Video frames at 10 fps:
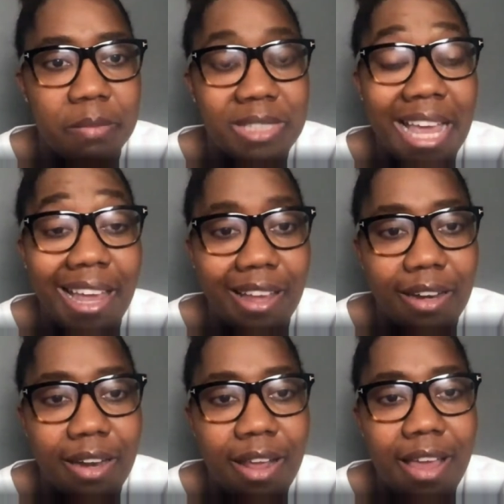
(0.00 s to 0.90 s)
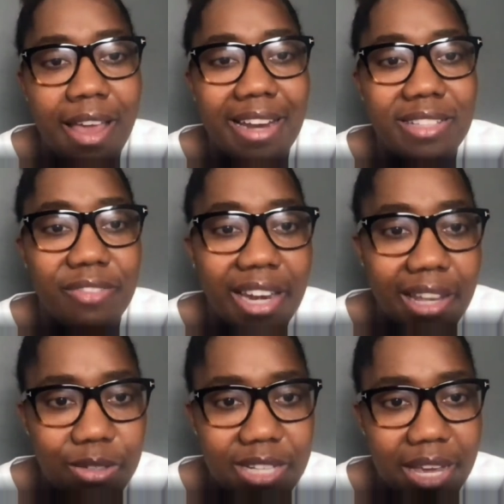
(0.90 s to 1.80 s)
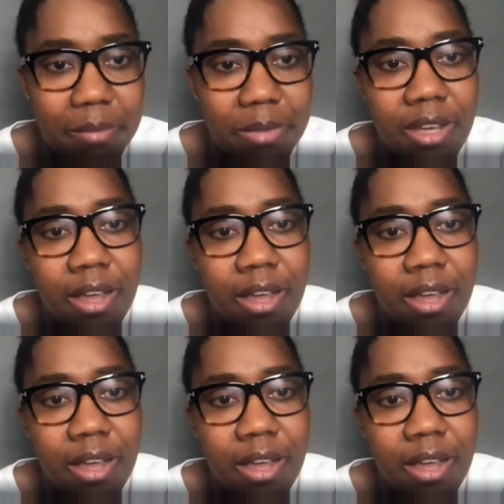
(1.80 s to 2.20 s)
taken and it's videotaped.